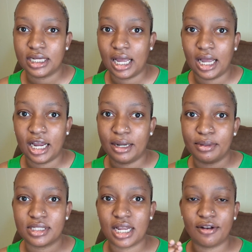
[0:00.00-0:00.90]
time.
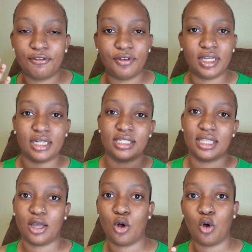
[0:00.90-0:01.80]
It's not feeding into
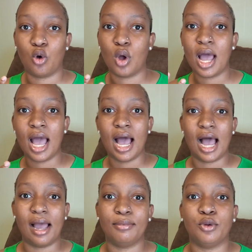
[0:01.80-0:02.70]
that whole,
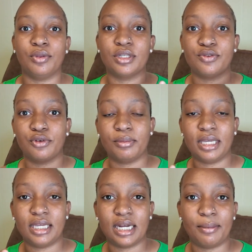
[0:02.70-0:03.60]
I'm doing this for
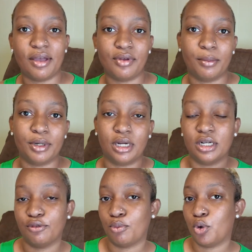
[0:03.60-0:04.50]
me and I'm having a
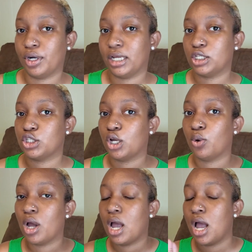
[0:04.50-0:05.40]
productive morning.
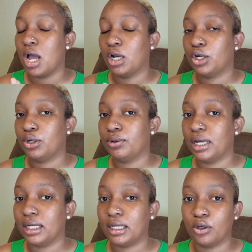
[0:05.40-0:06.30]
So do
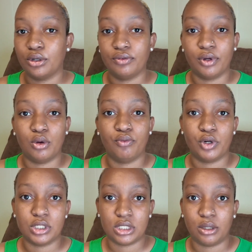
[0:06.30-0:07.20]
not get on your phone
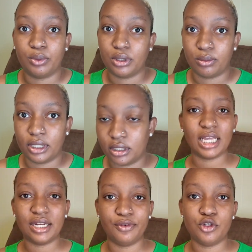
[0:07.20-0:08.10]
first thing when you wake up.
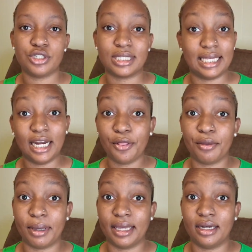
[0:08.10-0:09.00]
And if you just get out
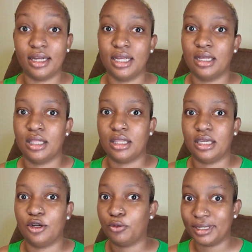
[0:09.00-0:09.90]
the bed
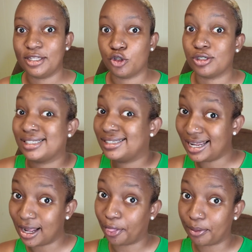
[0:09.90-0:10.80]
then it'll be easier to
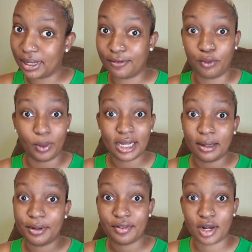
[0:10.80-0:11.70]
stay out of bed. If you wake
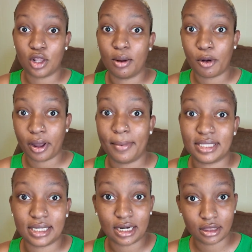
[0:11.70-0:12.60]
up, hear that alarm, okay, I'm about
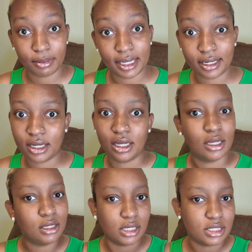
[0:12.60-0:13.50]
to get out of bed,
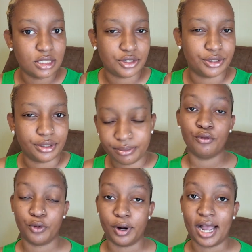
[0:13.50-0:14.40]
it's easier, you know?
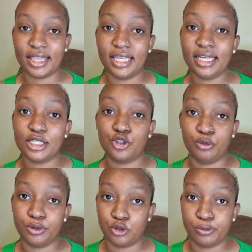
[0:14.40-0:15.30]
Four, I think it's
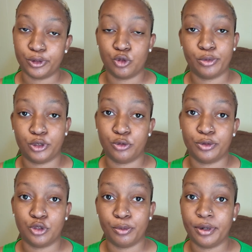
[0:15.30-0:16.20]
super, super, super, super,
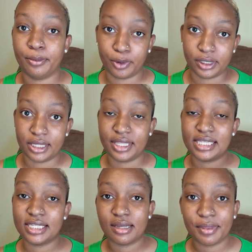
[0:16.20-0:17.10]
super important, and
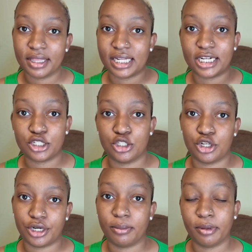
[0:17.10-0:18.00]
this is something that I just
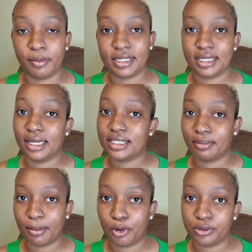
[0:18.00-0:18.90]
started implementing into
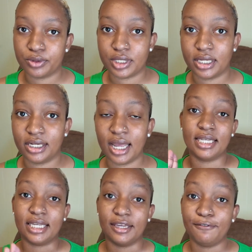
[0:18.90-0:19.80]
my morning routine,
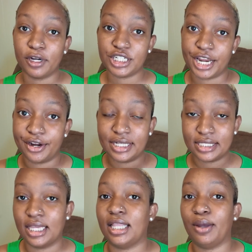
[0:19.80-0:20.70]
to get fresh air and
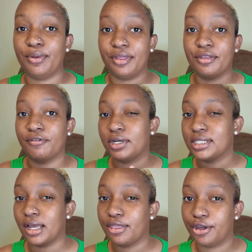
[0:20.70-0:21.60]
sunlight within the
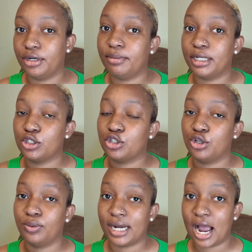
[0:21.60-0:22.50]
first like 30 minutes
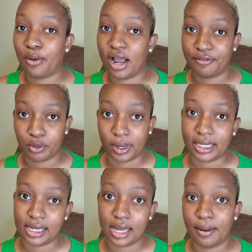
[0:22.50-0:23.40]
to an hour after
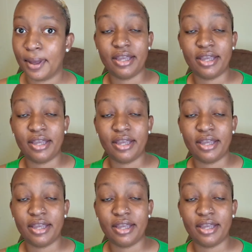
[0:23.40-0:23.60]
waking up.